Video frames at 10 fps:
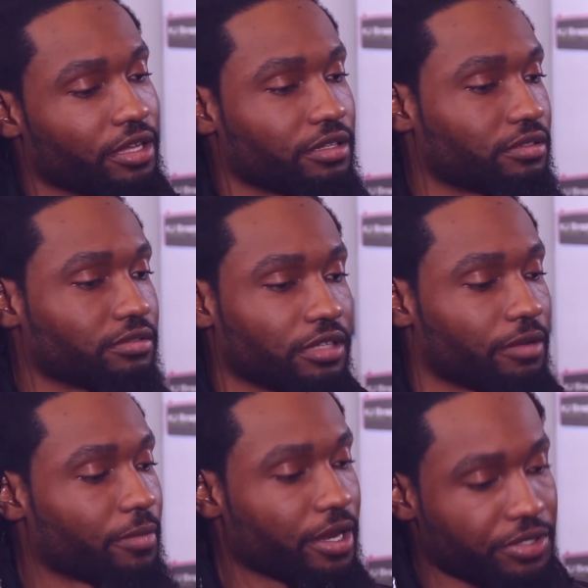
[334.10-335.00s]
and
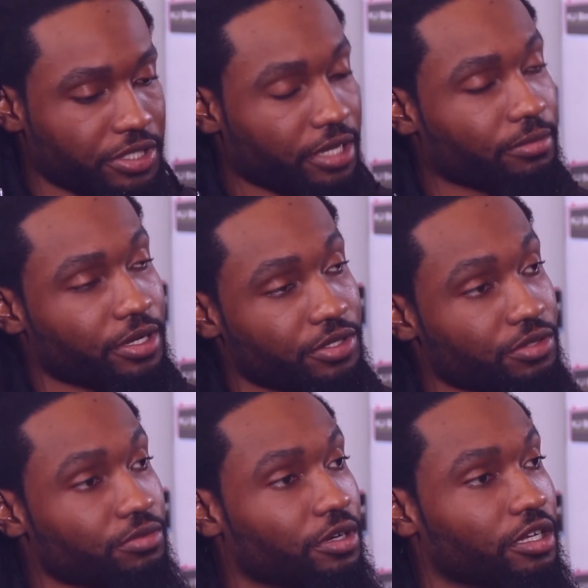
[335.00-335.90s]
I managed to get my
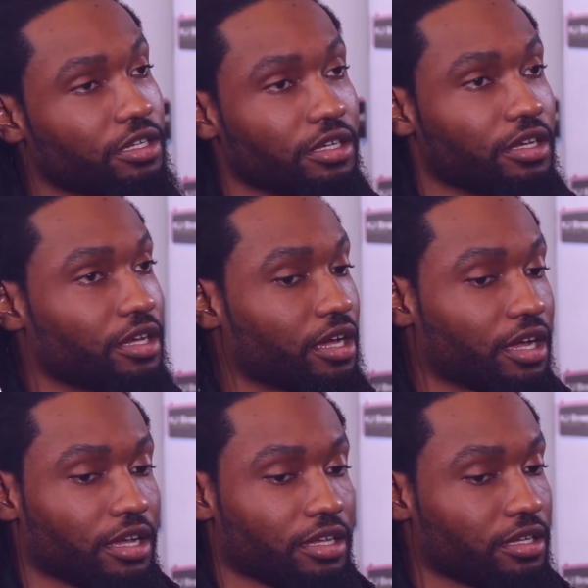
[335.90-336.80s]
2-1.
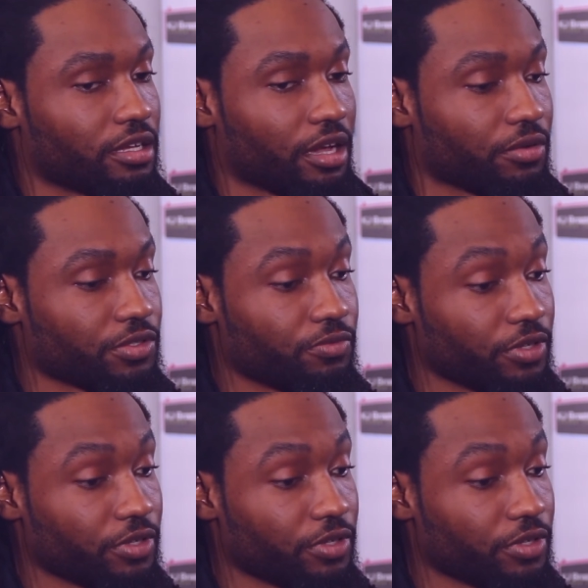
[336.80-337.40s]
I was